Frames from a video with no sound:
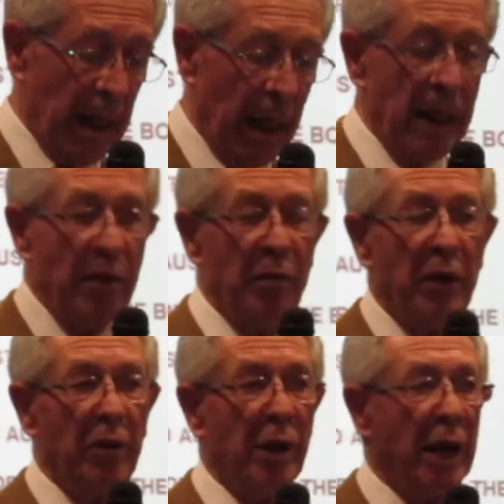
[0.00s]
And even
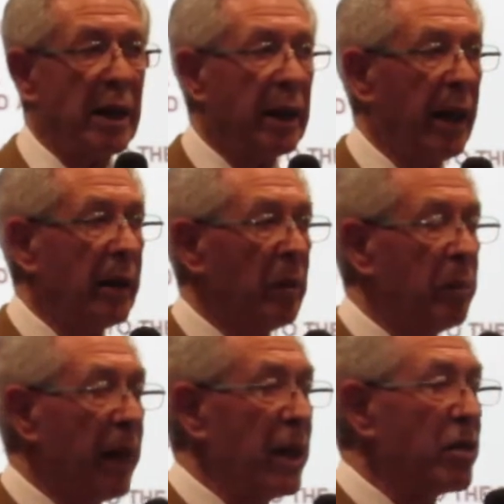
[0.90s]
the United
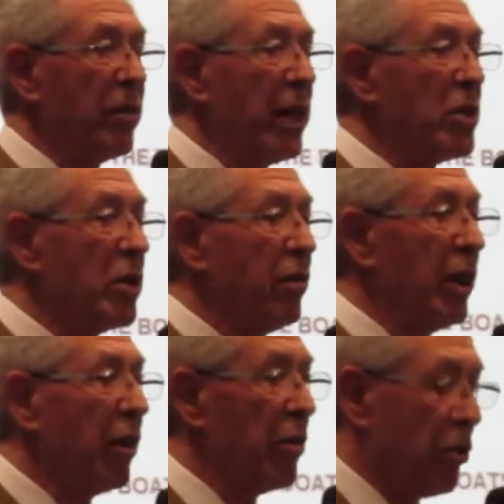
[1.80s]
Kingdom placed very
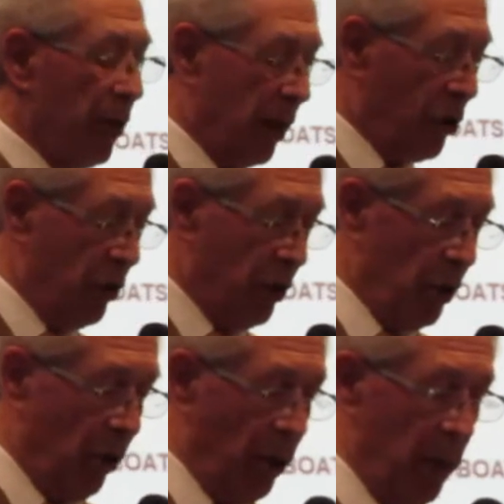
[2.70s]
severe
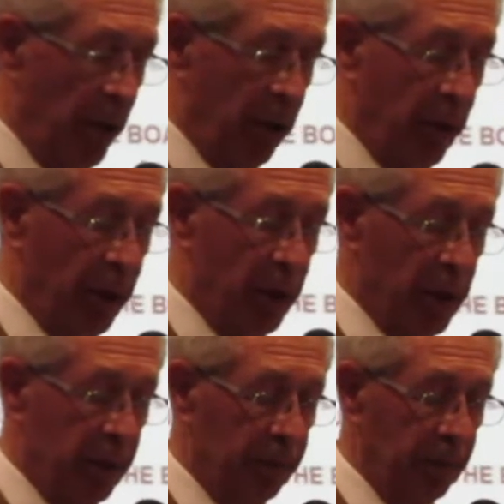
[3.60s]
restrictions on
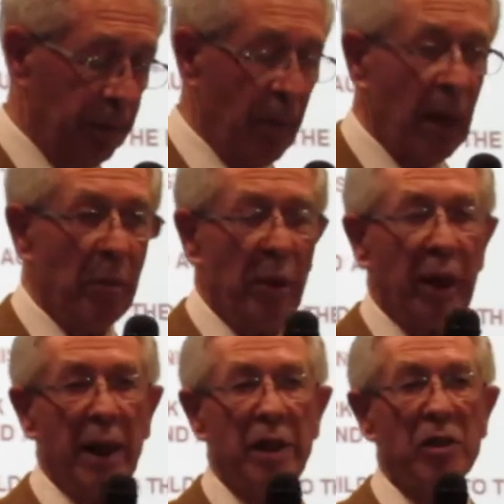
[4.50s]
immigrants. But
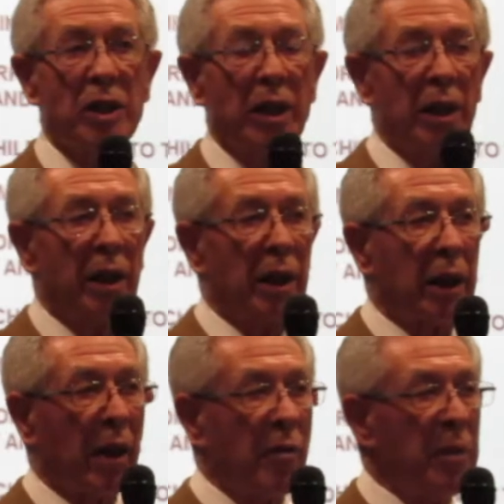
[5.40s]
at least the
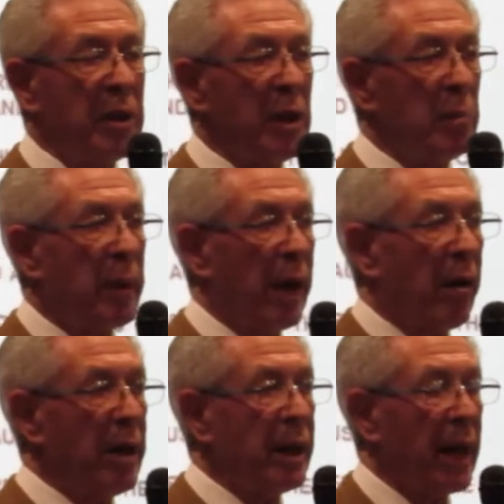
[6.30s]
government in
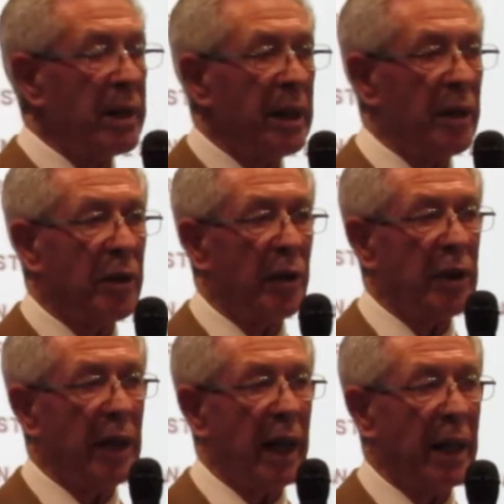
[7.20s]
power in
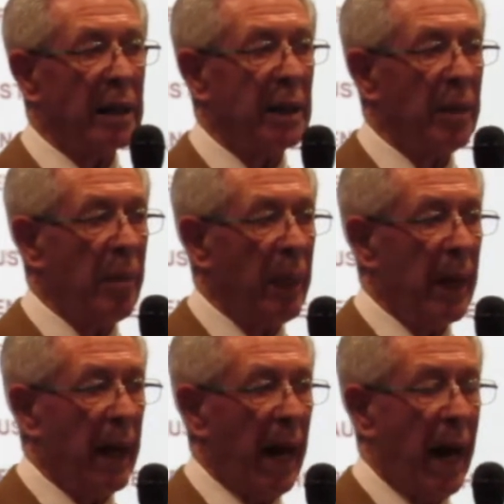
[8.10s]
1938
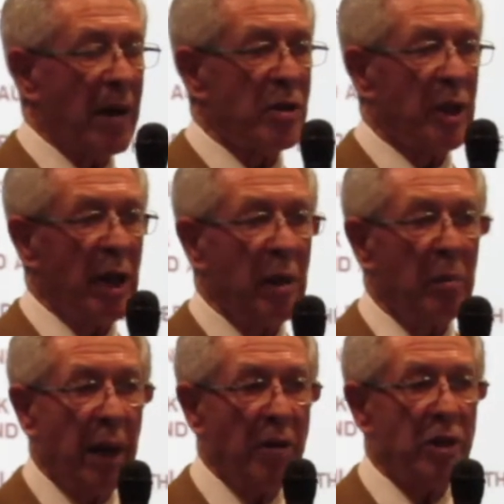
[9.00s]
has
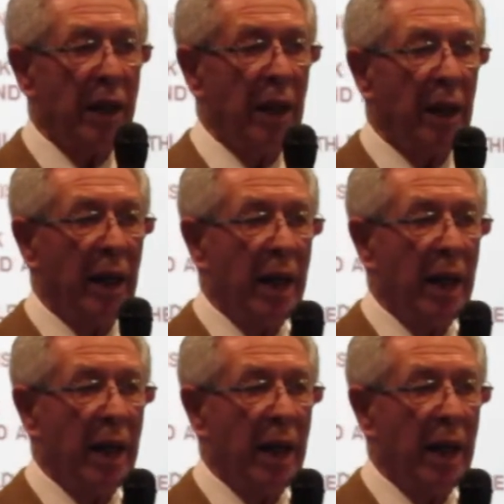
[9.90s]
the blessing,